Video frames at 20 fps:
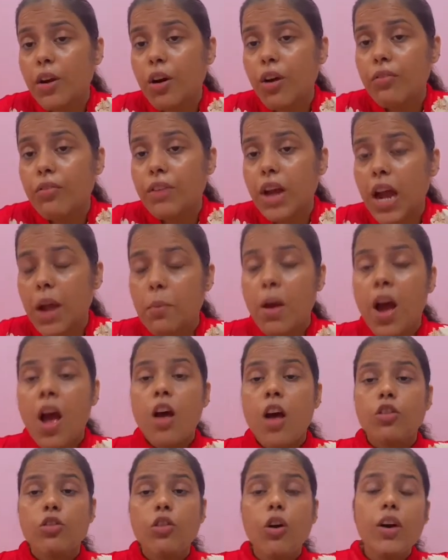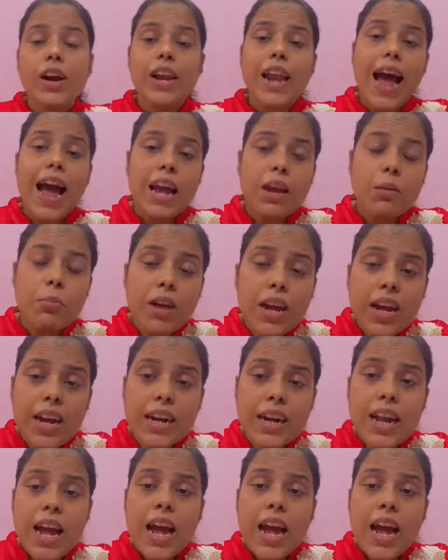of time. So climate